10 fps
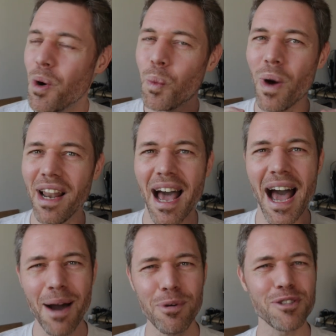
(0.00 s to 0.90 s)
while
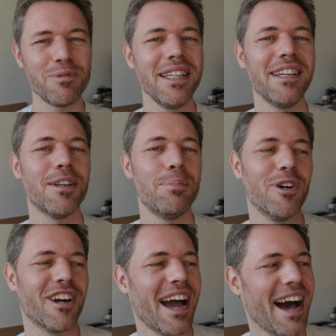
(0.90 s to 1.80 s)
I was reading the
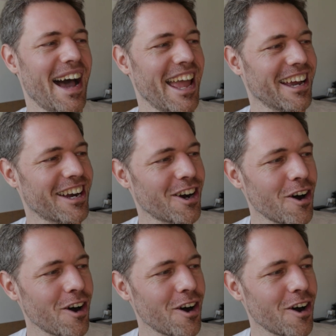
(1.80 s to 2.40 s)
book, I